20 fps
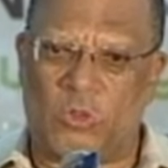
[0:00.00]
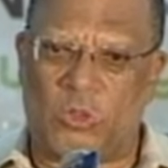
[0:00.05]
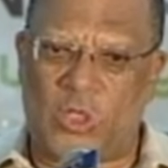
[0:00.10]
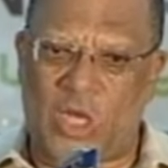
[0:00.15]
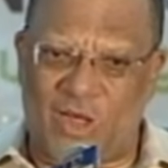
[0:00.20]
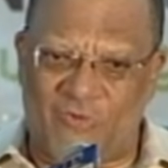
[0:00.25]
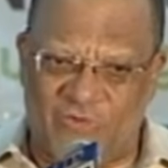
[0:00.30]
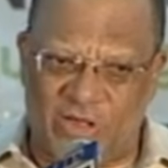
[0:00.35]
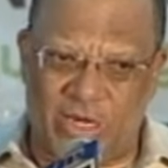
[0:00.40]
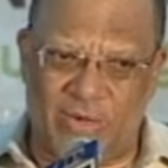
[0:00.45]

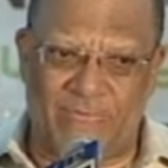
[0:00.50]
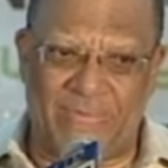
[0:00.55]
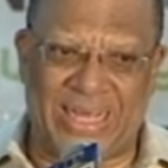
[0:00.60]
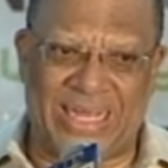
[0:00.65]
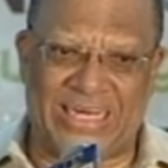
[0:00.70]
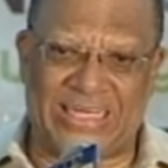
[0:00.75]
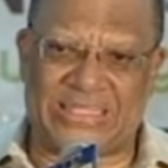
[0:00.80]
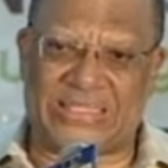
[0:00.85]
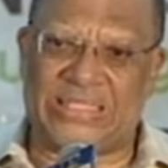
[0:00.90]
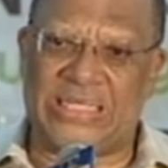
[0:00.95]

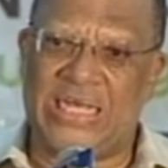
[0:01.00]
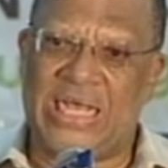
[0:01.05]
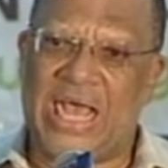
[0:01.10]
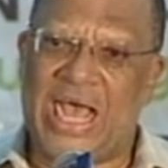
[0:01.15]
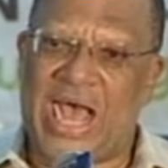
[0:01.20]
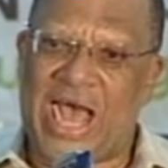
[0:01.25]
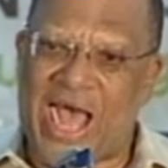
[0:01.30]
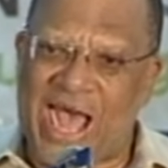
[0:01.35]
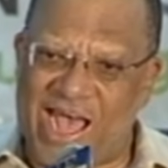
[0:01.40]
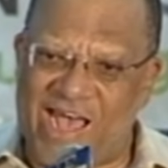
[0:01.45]
government
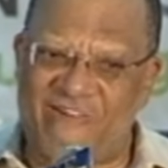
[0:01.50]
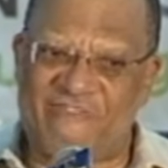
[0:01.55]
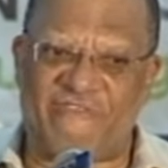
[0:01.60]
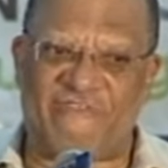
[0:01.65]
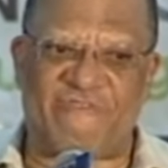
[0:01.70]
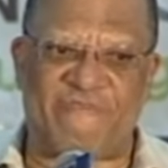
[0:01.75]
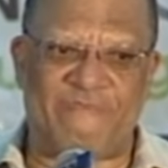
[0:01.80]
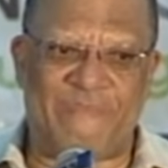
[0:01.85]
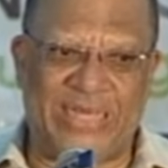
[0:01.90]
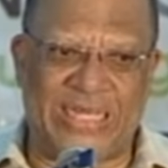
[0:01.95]

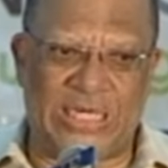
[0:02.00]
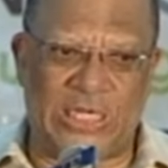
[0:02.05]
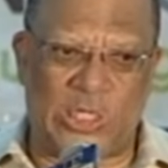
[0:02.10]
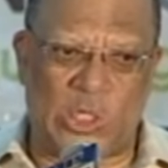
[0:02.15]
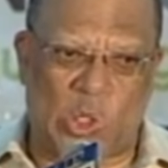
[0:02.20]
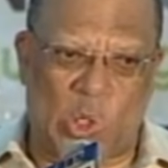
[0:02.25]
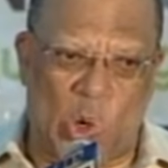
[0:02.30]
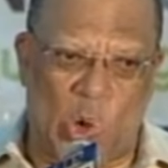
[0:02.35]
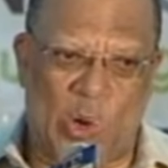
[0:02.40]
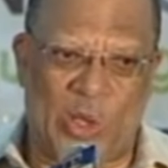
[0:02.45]
have been
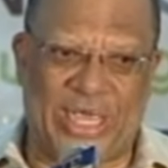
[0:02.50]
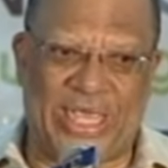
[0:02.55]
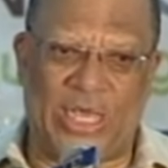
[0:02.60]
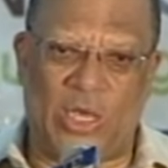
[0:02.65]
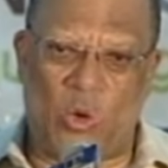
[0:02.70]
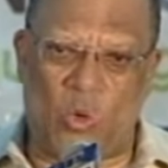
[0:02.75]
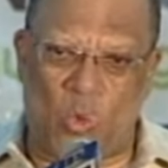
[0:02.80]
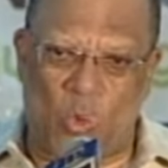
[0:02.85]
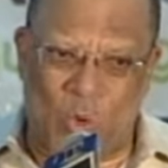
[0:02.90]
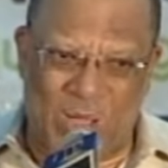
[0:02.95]

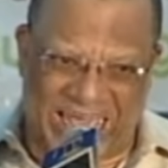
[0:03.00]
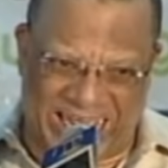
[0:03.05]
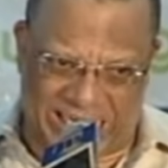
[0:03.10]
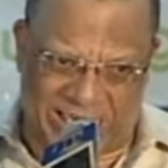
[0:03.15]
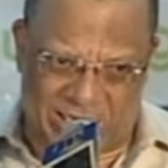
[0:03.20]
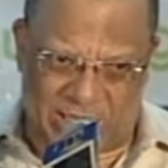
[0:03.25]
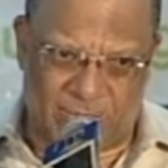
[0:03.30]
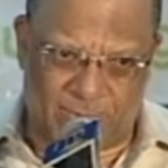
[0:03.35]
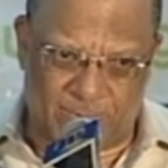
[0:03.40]
going well.